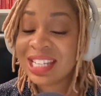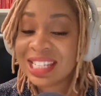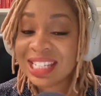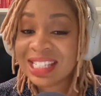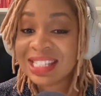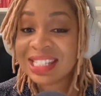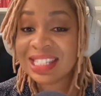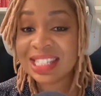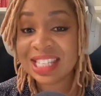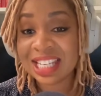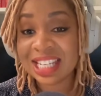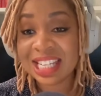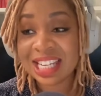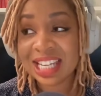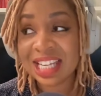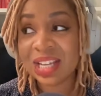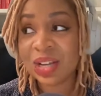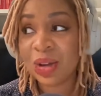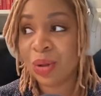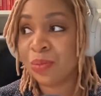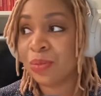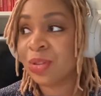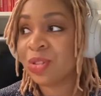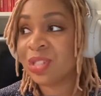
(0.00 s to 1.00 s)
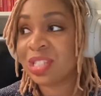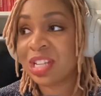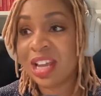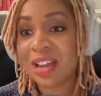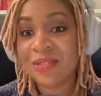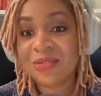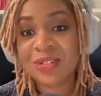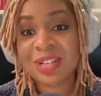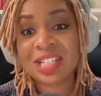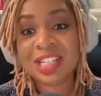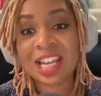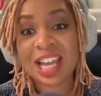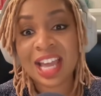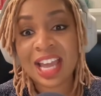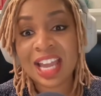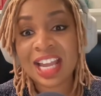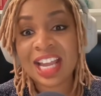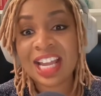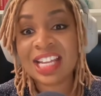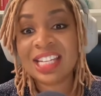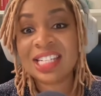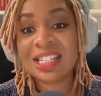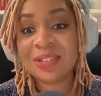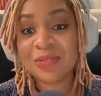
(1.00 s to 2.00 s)
to city almost every day,
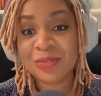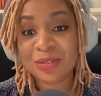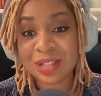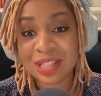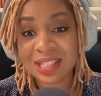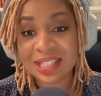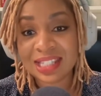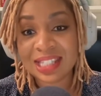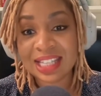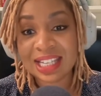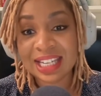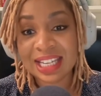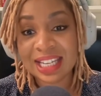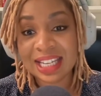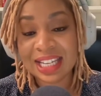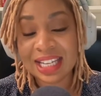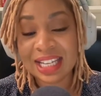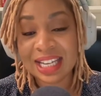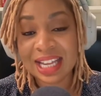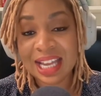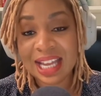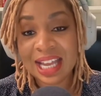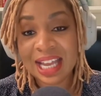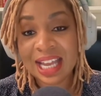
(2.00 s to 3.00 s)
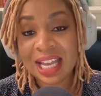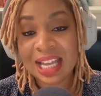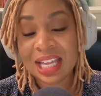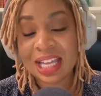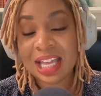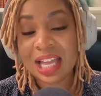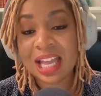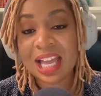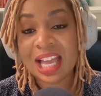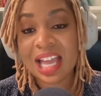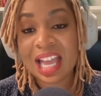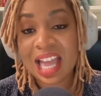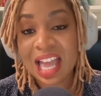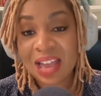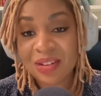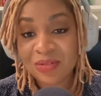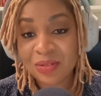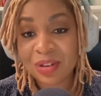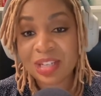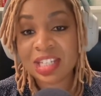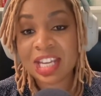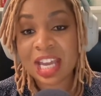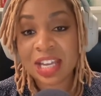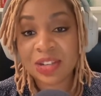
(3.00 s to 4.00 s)
a different city,
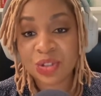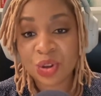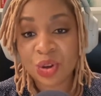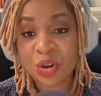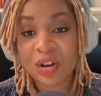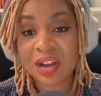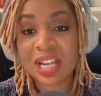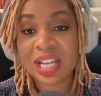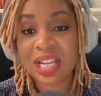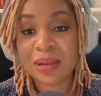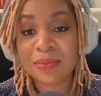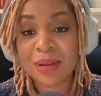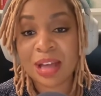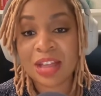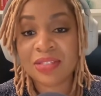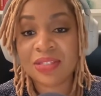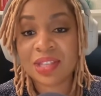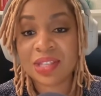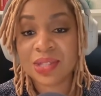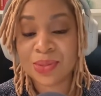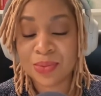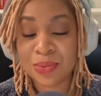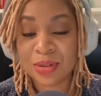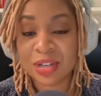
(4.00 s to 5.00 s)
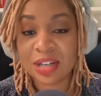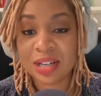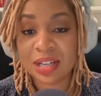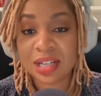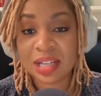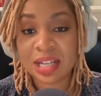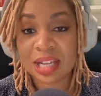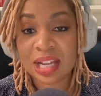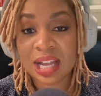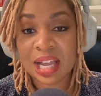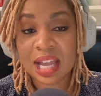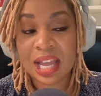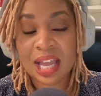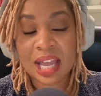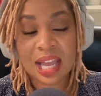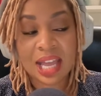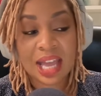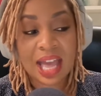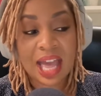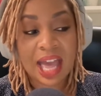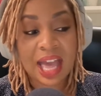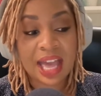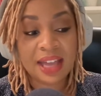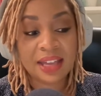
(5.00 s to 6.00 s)
every day talking about this work.
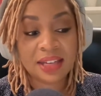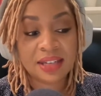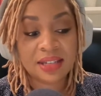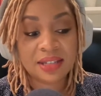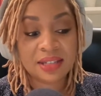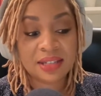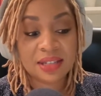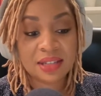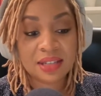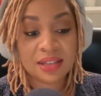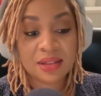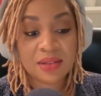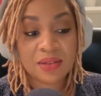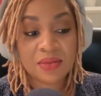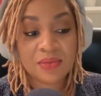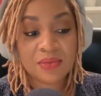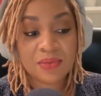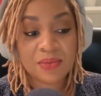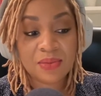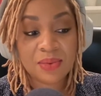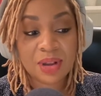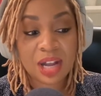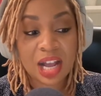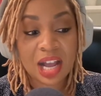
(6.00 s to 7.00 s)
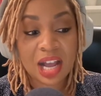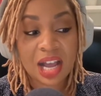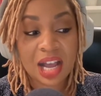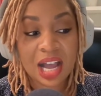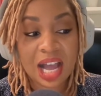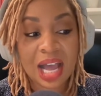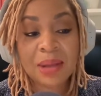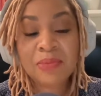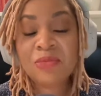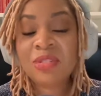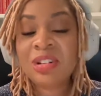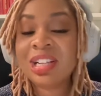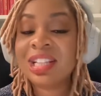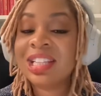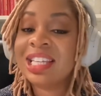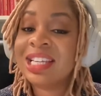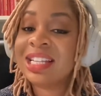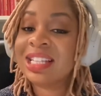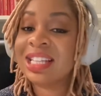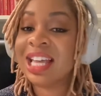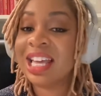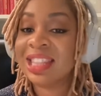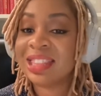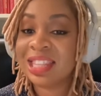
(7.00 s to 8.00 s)
And I'm really
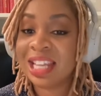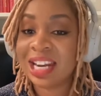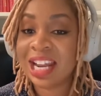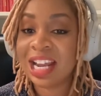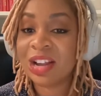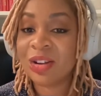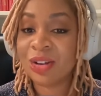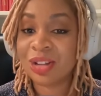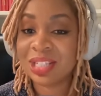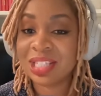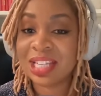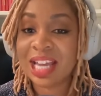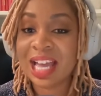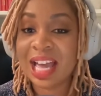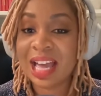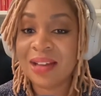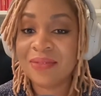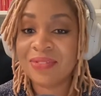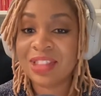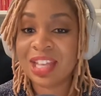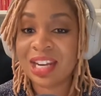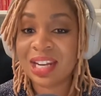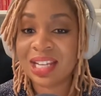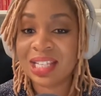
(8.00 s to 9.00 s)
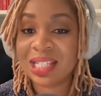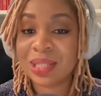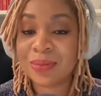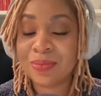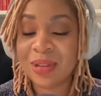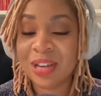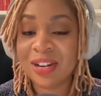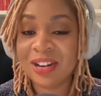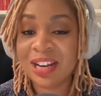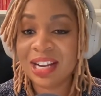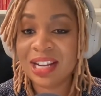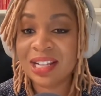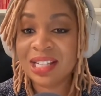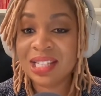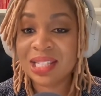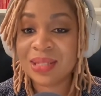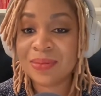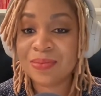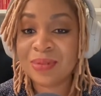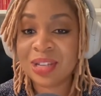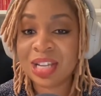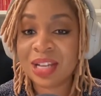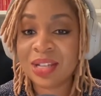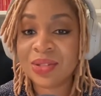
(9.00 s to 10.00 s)
glad that I got to have that experience
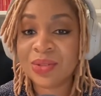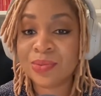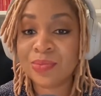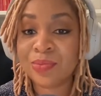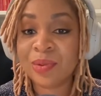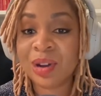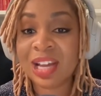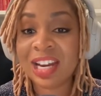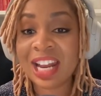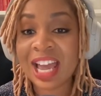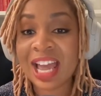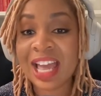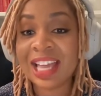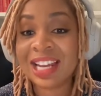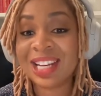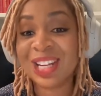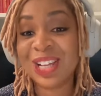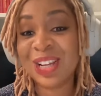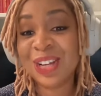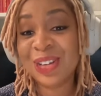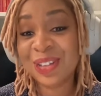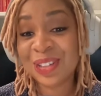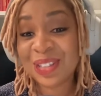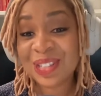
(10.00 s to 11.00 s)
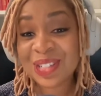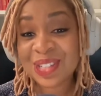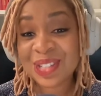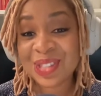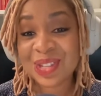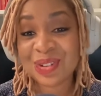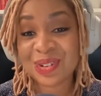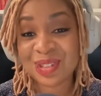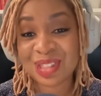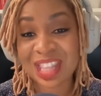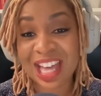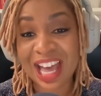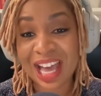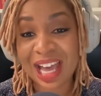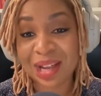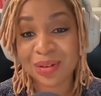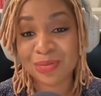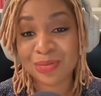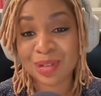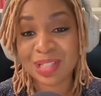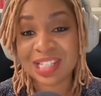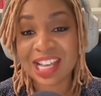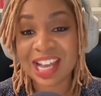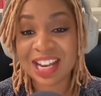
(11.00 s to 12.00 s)
because what I learned through that
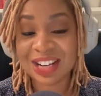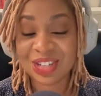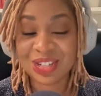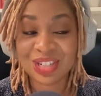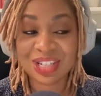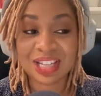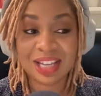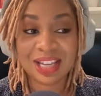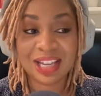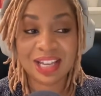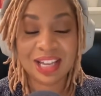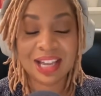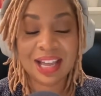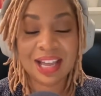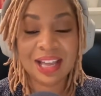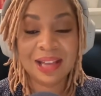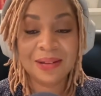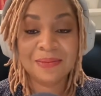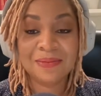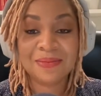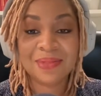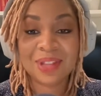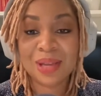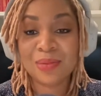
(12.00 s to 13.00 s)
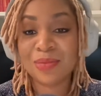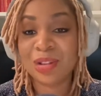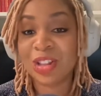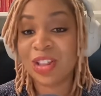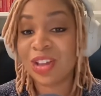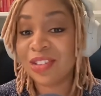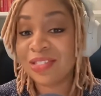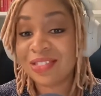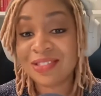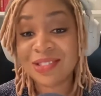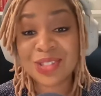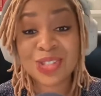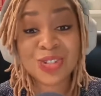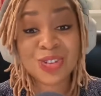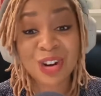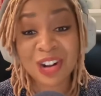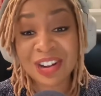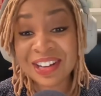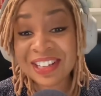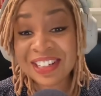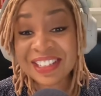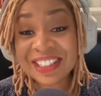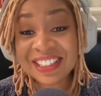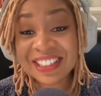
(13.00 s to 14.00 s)
was actually I'm a lot
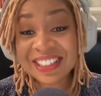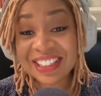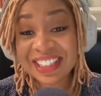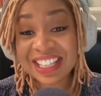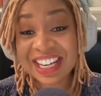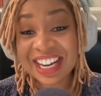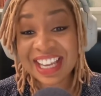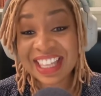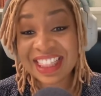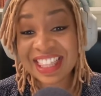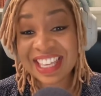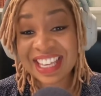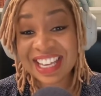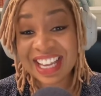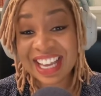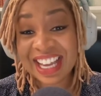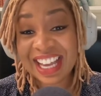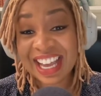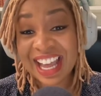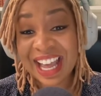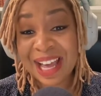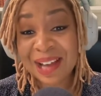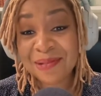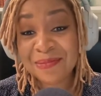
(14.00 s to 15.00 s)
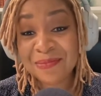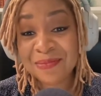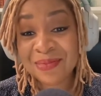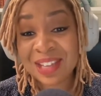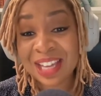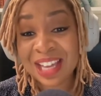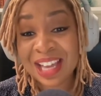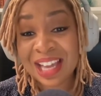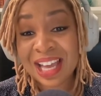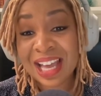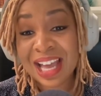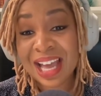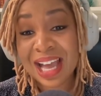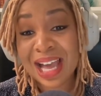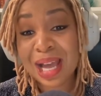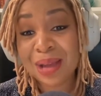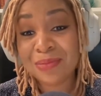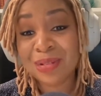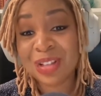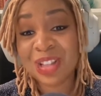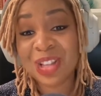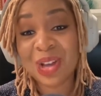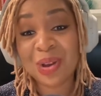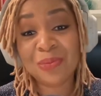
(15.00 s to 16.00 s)
stronger than I think I am.
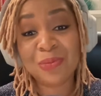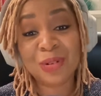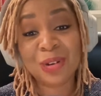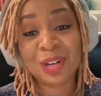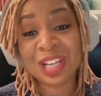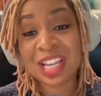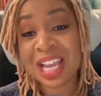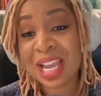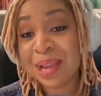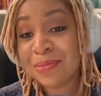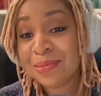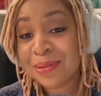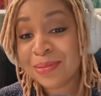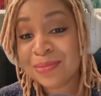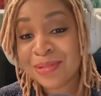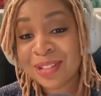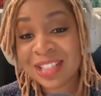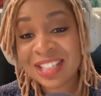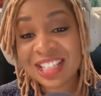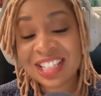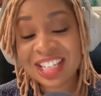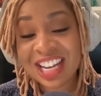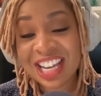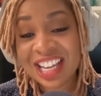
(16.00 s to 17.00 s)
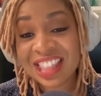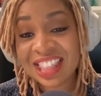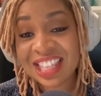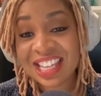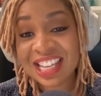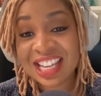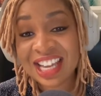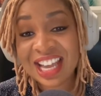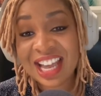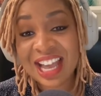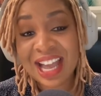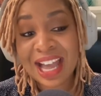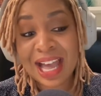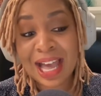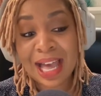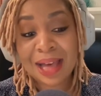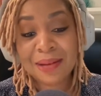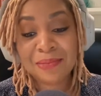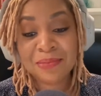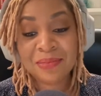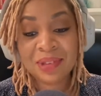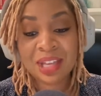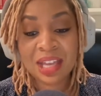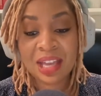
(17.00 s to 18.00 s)
I'm a lot more capable than I think I
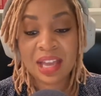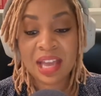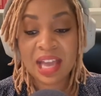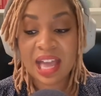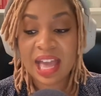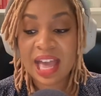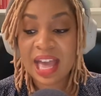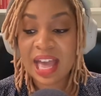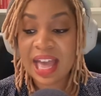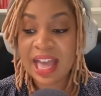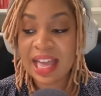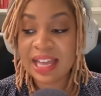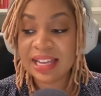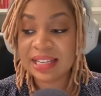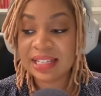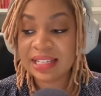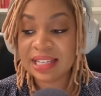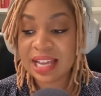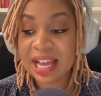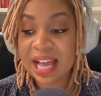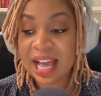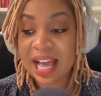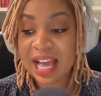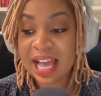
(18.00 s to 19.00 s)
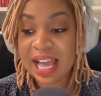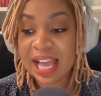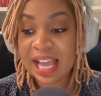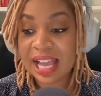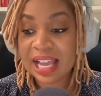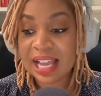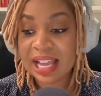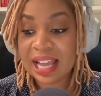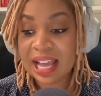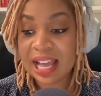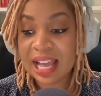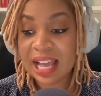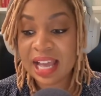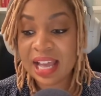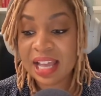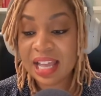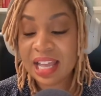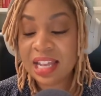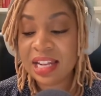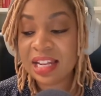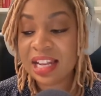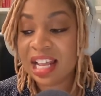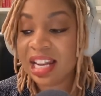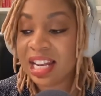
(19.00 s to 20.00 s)
am. And I,
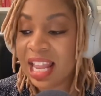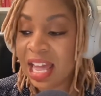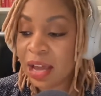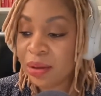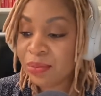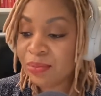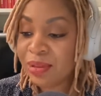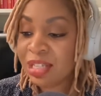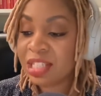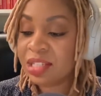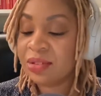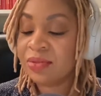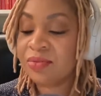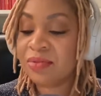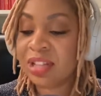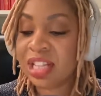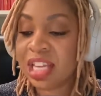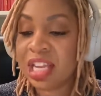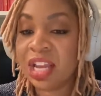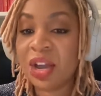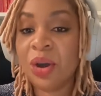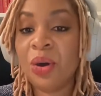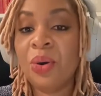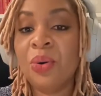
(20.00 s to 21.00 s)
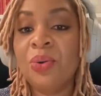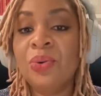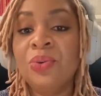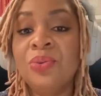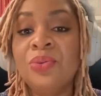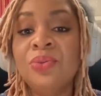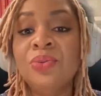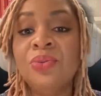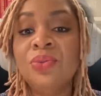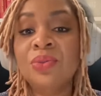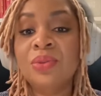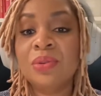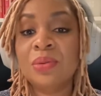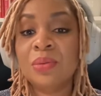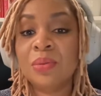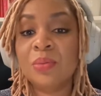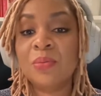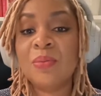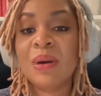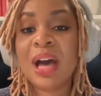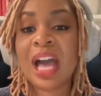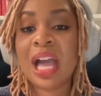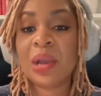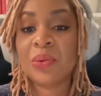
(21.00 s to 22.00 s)
it allowed me to really own
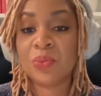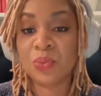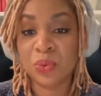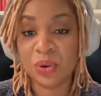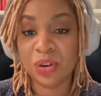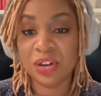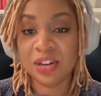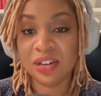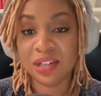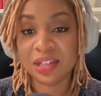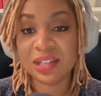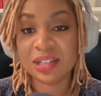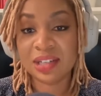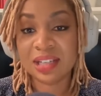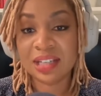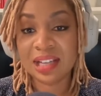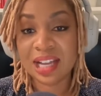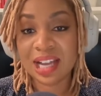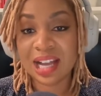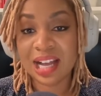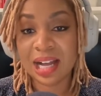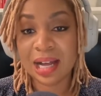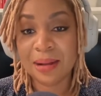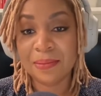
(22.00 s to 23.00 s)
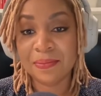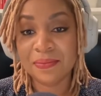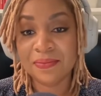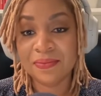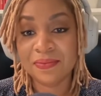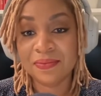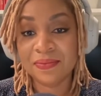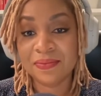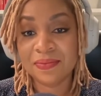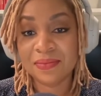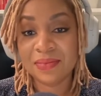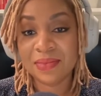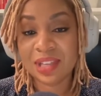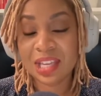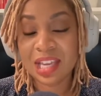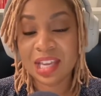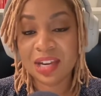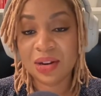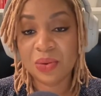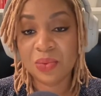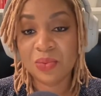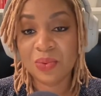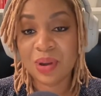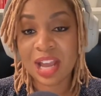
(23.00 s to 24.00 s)
my work um,
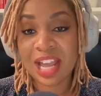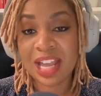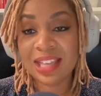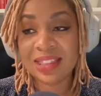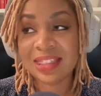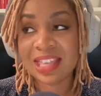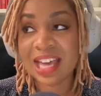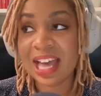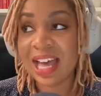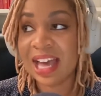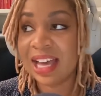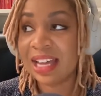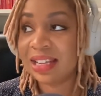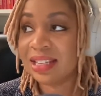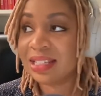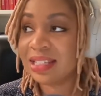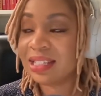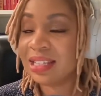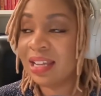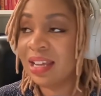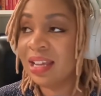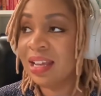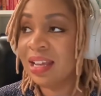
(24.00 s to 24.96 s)
in a way that,